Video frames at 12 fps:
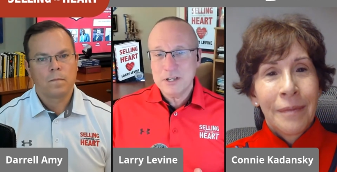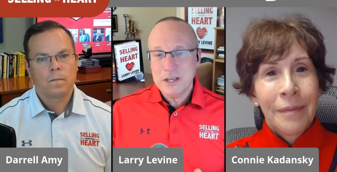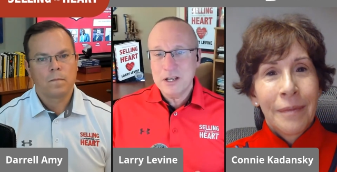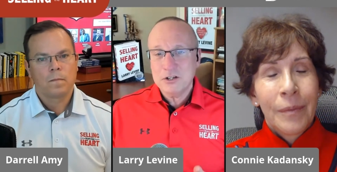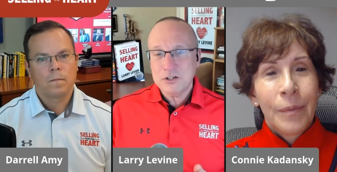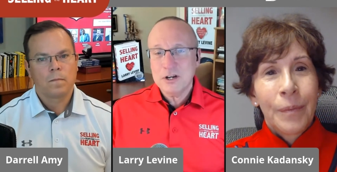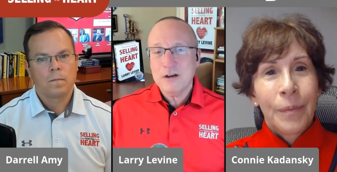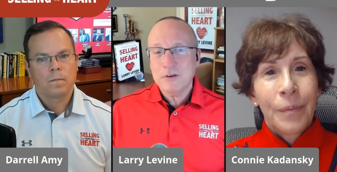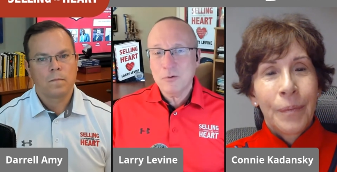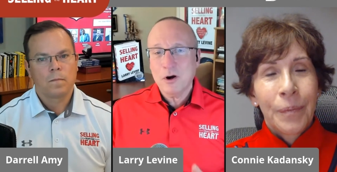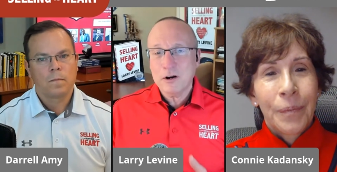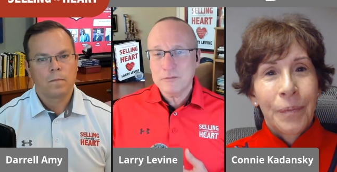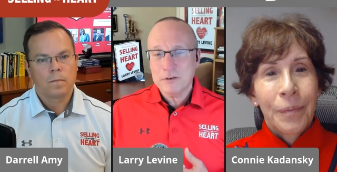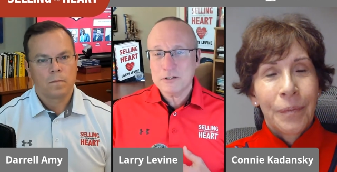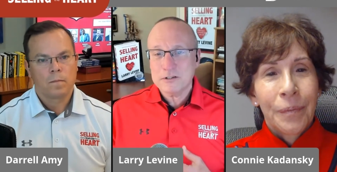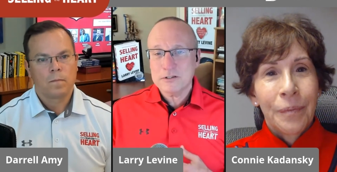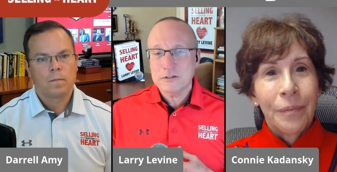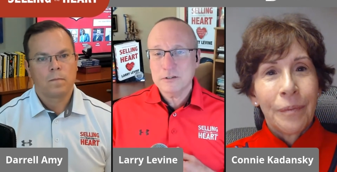Speaker 1: to each and every one of
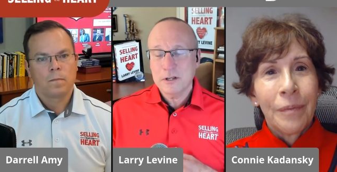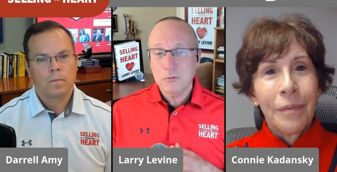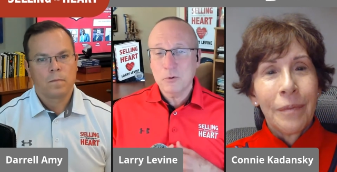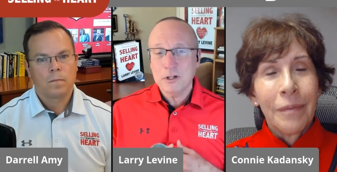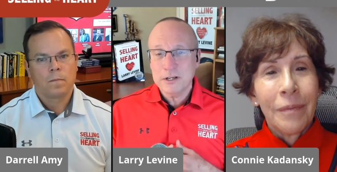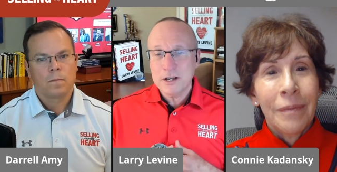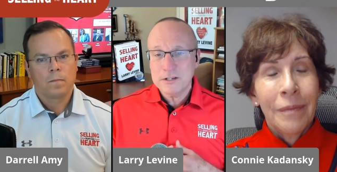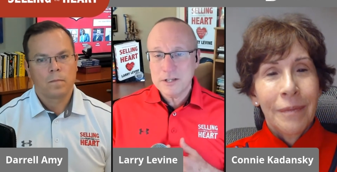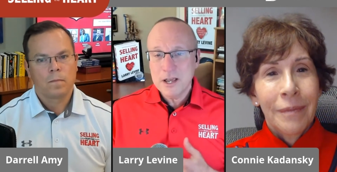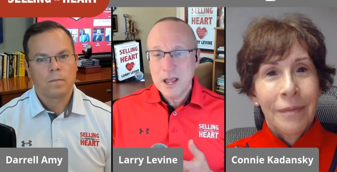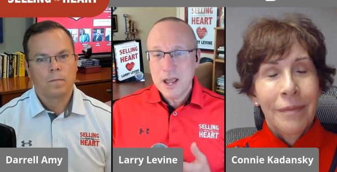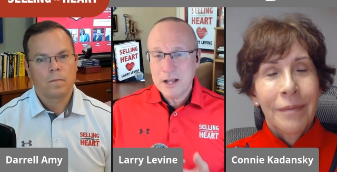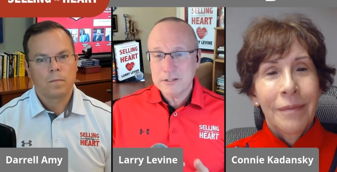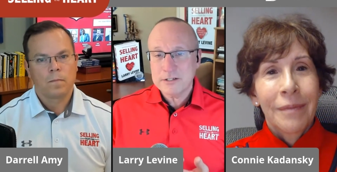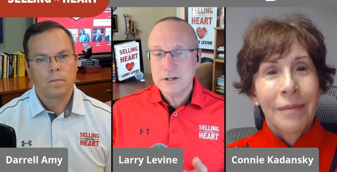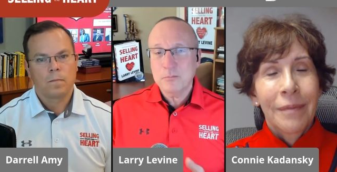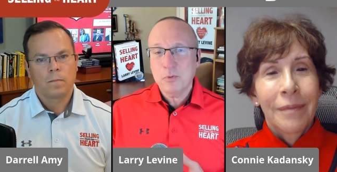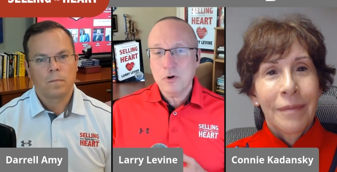us. It really does. At
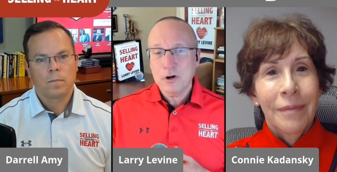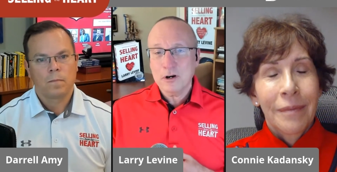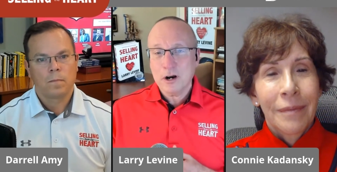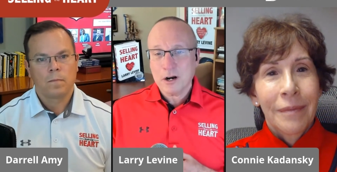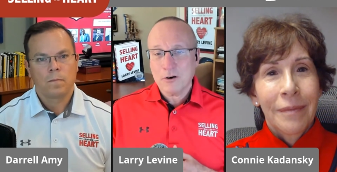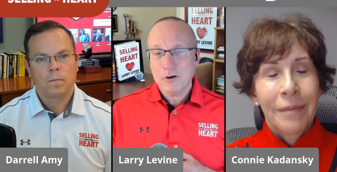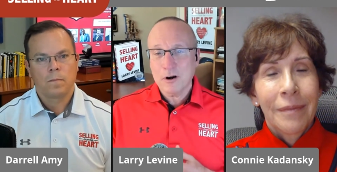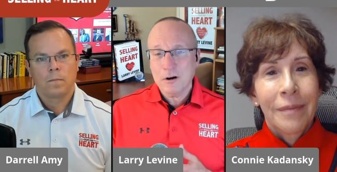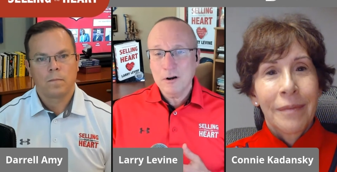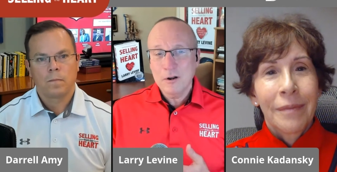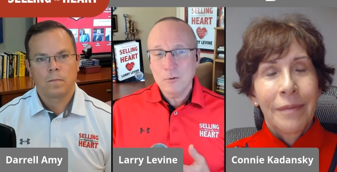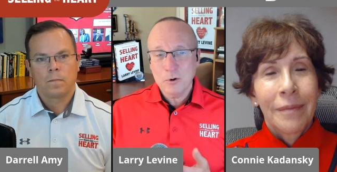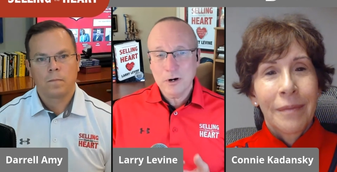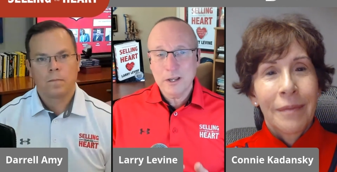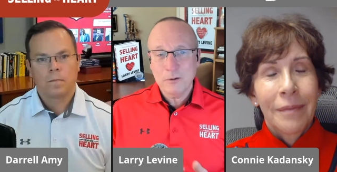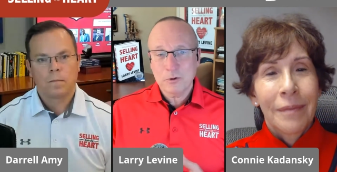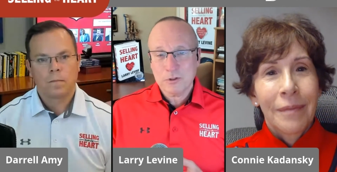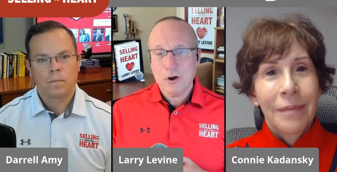some point in our career, we're
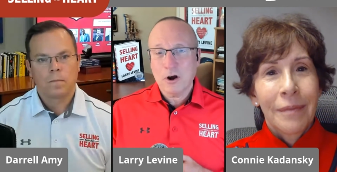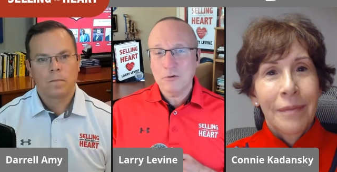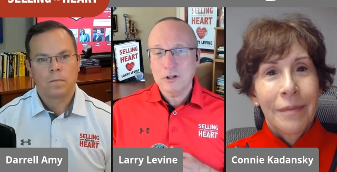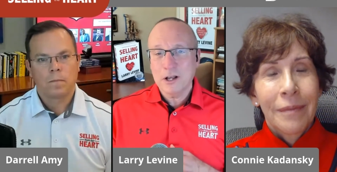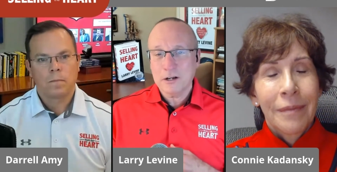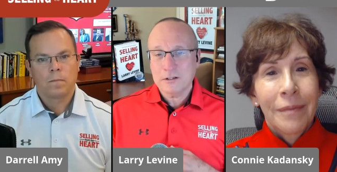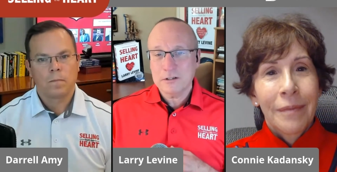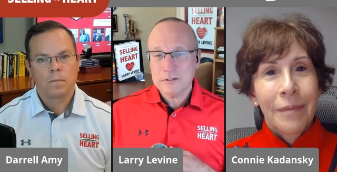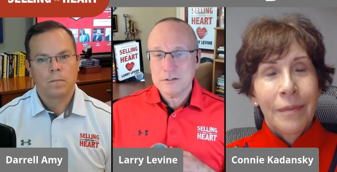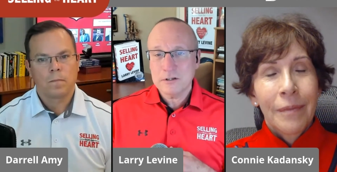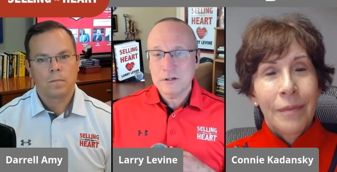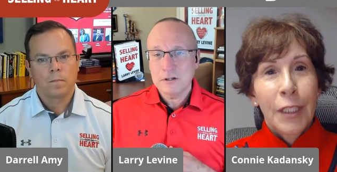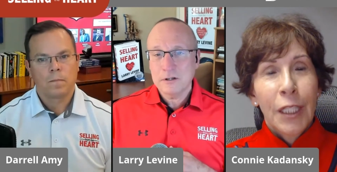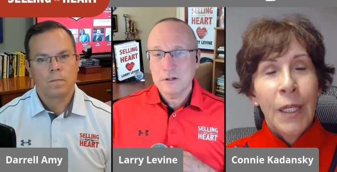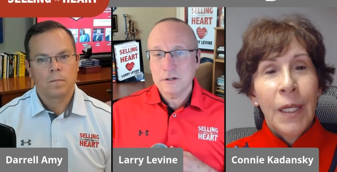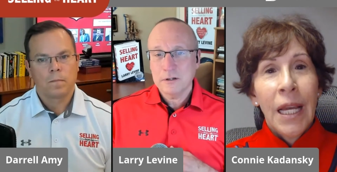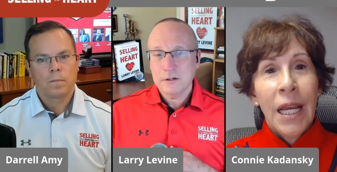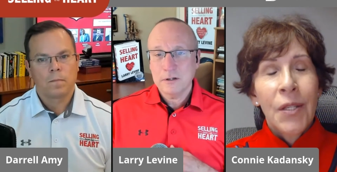hit with call reluctance.
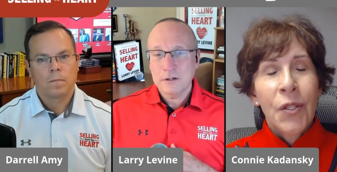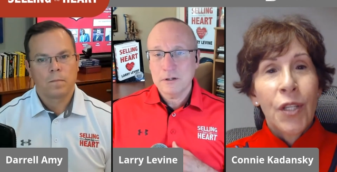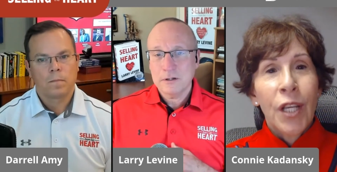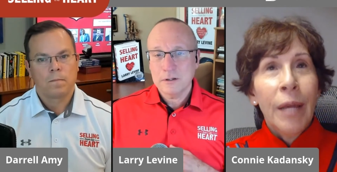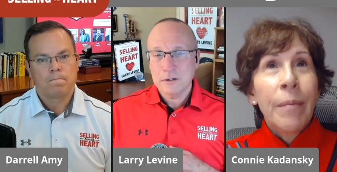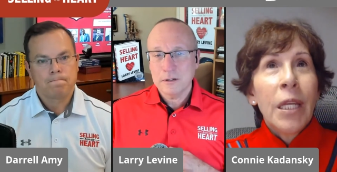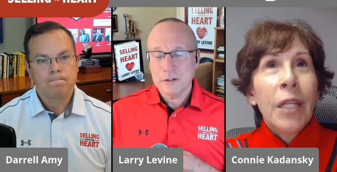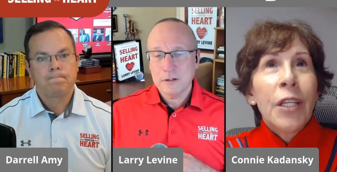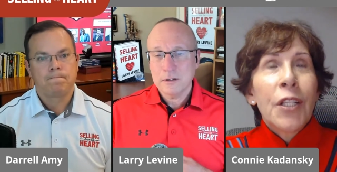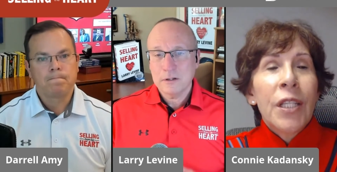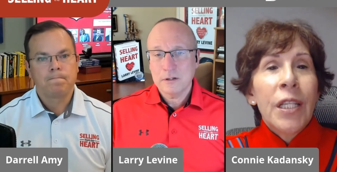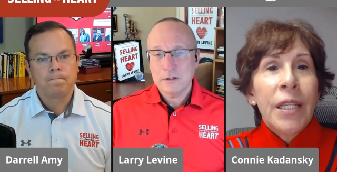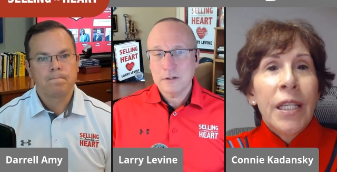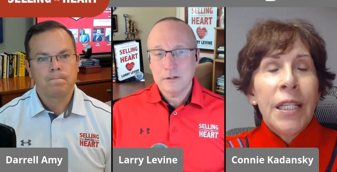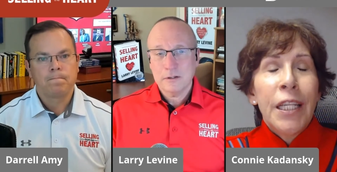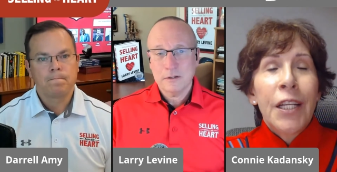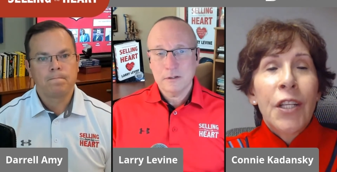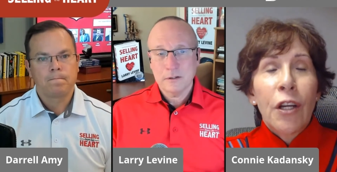
Speaker 2: Yes. I mean, the
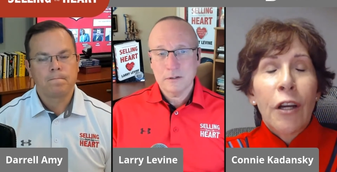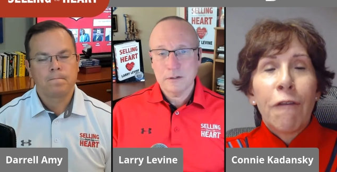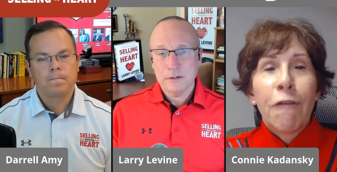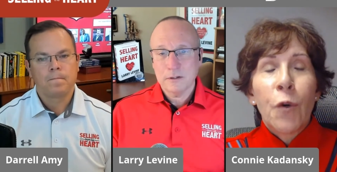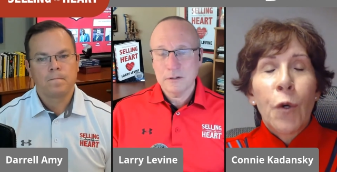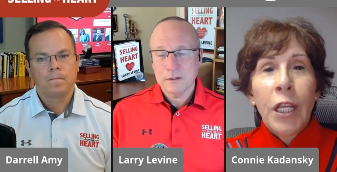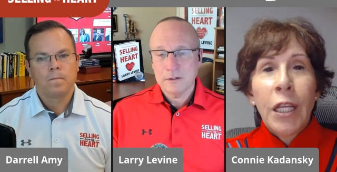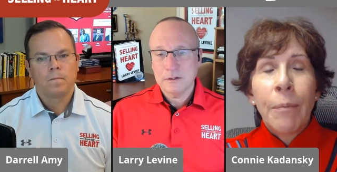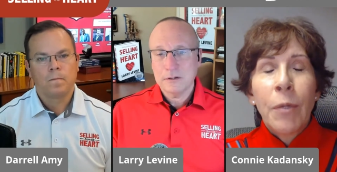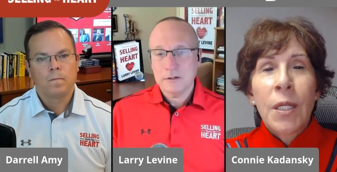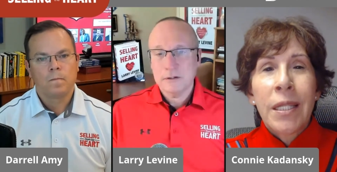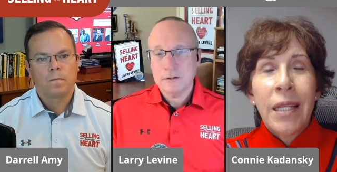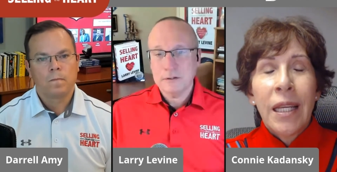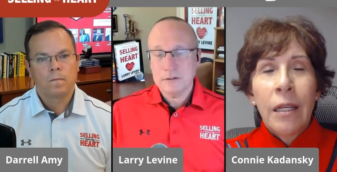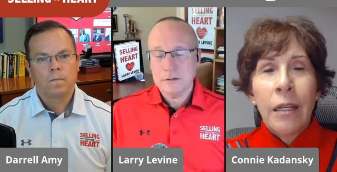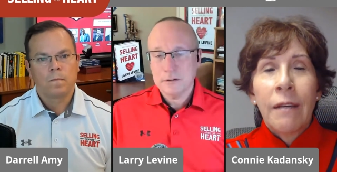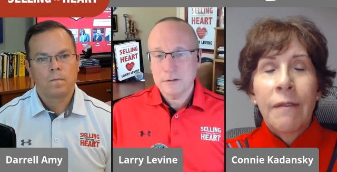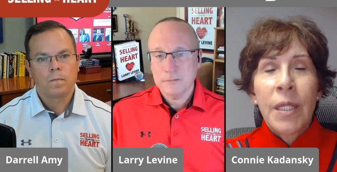statistics are 40%
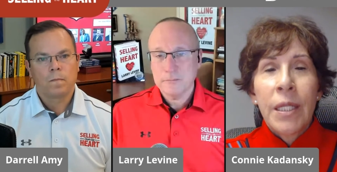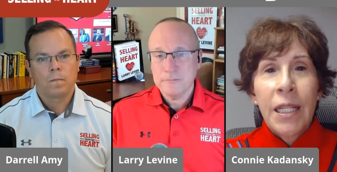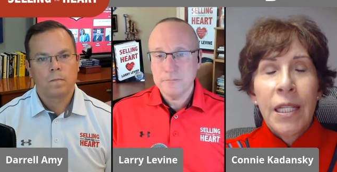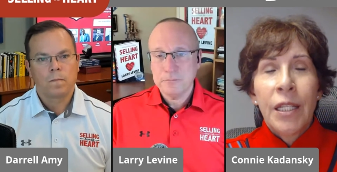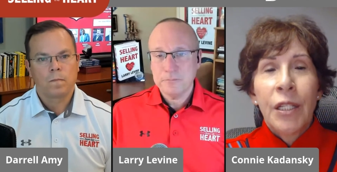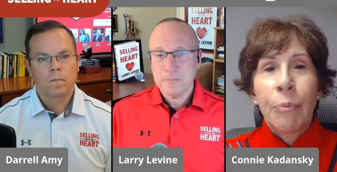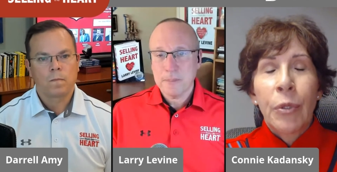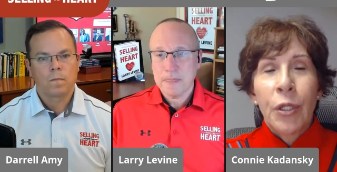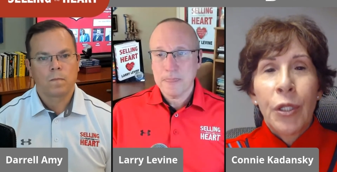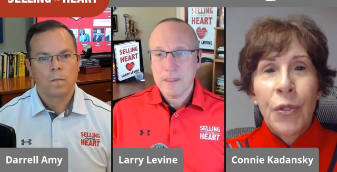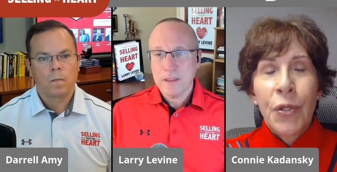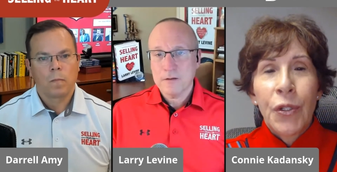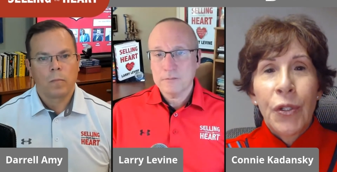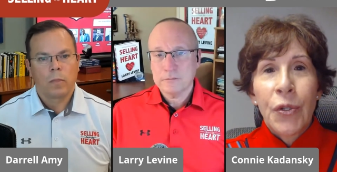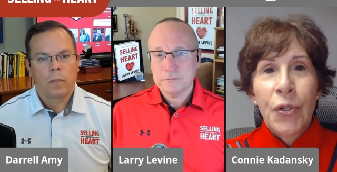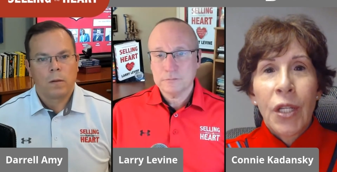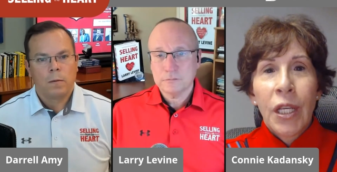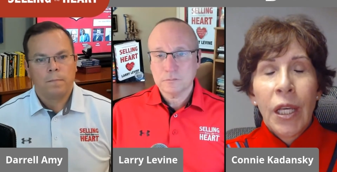of seasoned
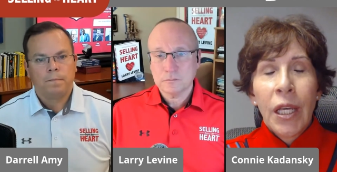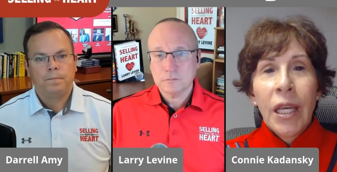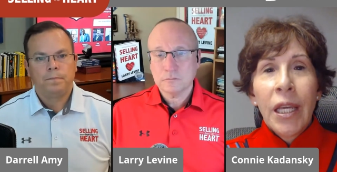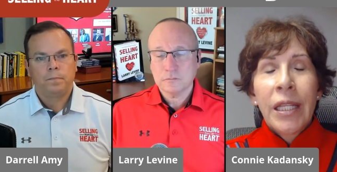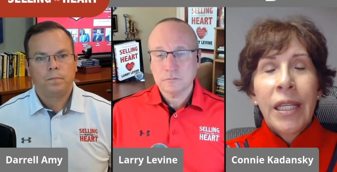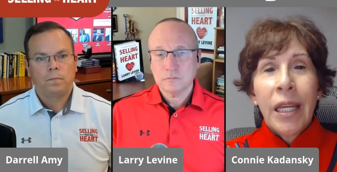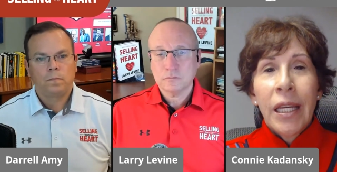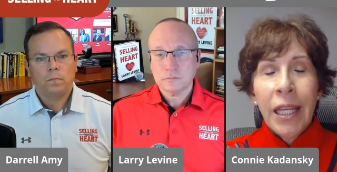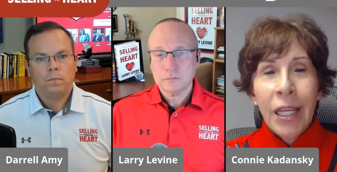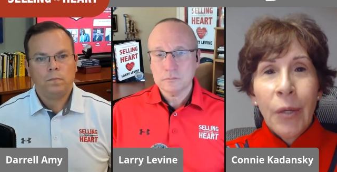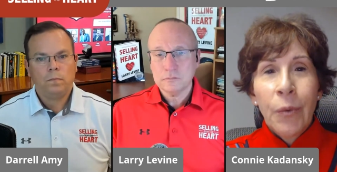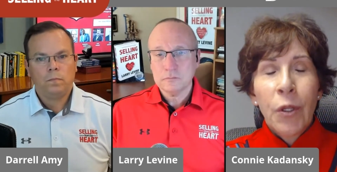producers get hit